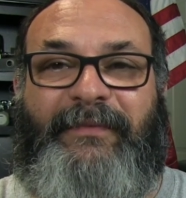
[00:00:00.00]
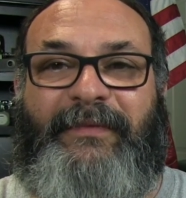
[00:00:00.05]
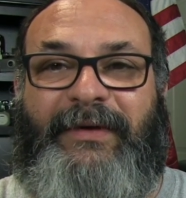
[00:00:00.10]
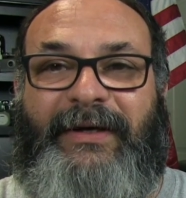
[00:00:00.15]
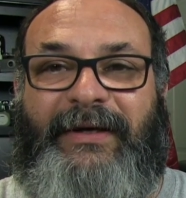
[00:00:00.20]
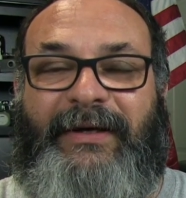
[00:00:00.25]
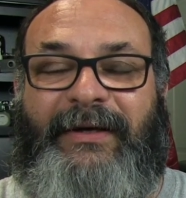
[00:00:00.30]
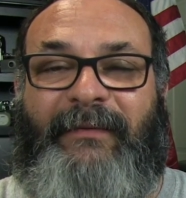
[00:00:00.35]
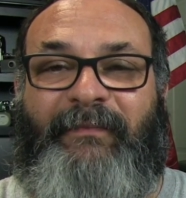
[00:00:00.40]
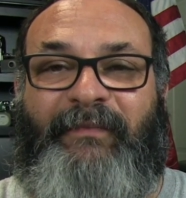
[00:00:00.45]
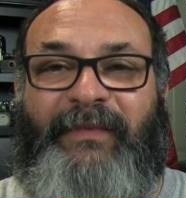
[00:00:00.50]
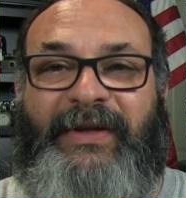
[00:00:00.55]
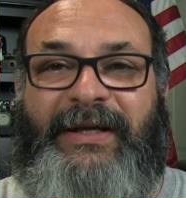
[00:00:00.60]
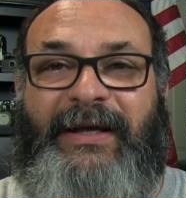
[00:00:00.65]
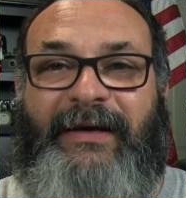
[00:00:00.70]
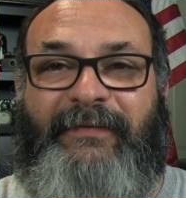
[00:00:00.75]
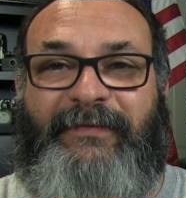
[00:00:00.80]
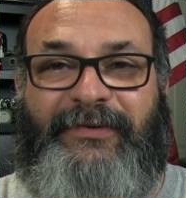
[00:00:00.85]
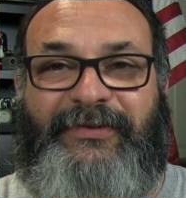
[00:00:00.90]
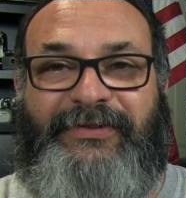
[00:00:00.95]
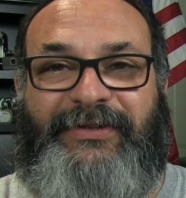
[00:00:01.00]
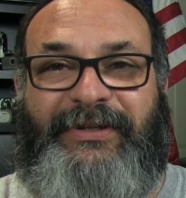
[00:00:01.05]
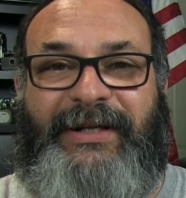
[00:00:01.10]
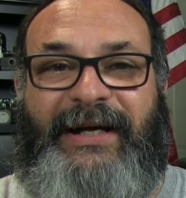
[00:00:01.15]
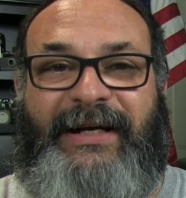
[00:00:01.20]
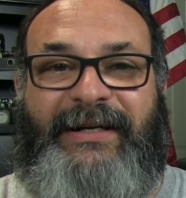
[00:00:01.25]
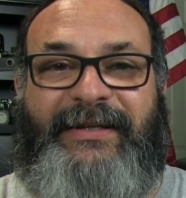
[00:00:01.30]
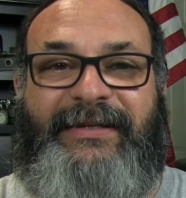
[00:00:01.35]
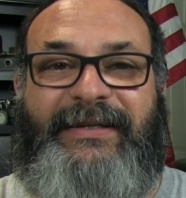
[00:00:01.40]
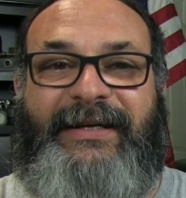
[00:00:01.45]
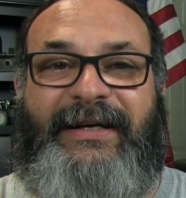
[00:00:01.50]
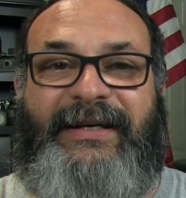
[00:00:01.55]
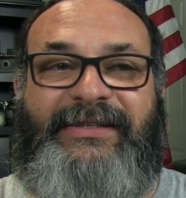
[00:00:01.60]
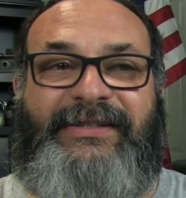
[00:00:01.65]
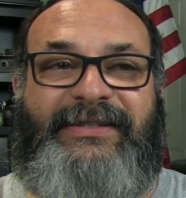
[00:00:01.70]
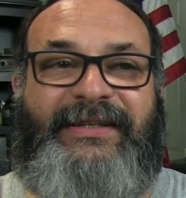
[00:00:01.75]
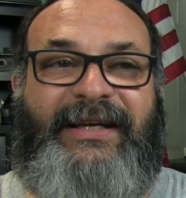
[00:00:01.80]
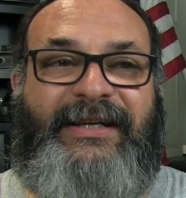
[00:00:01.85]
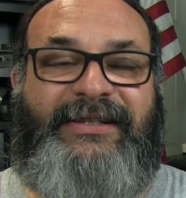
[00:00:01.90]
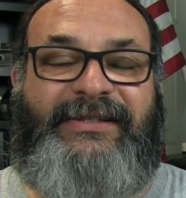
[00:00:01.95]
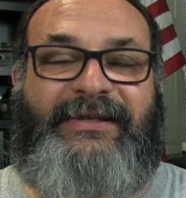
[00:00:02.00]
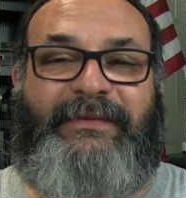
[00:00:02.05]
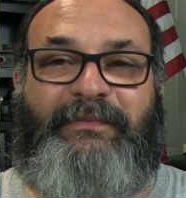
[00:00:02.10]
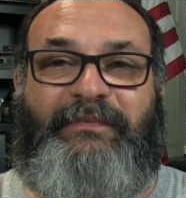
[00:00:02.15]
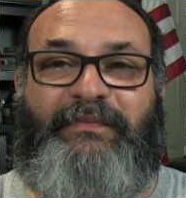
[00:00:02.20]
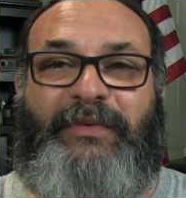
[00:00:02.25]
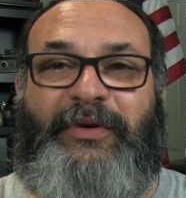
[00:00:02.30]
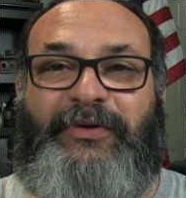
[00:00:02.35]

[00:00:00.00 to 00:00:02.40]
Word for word: Covers a lot of the United States, and